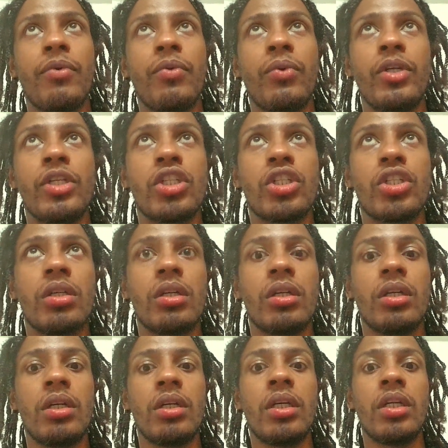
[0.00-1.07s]
which
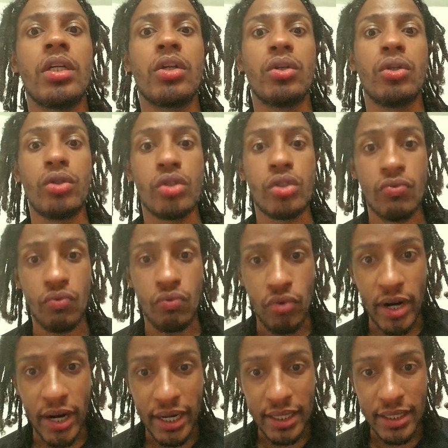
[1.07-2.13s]
includes
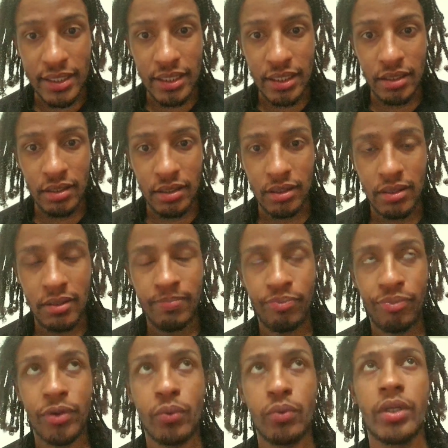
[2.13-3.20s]
writing,
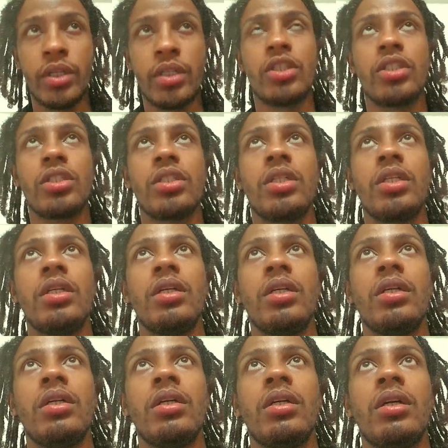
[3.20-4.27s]

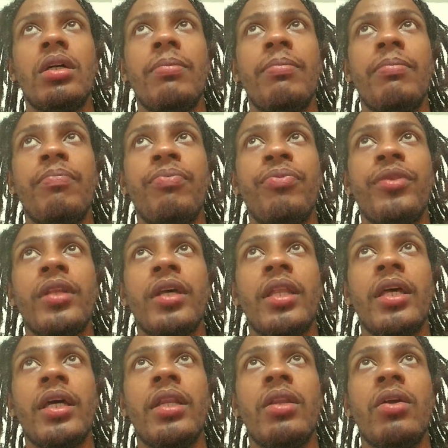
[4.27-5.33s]
and
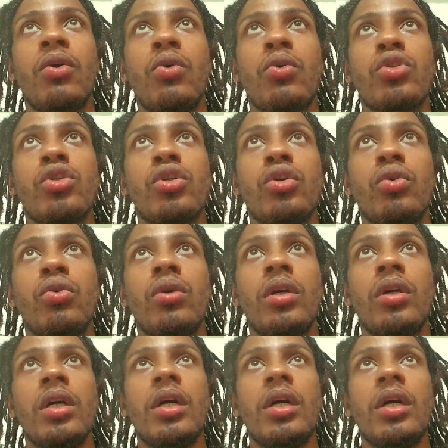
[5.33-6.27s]
then also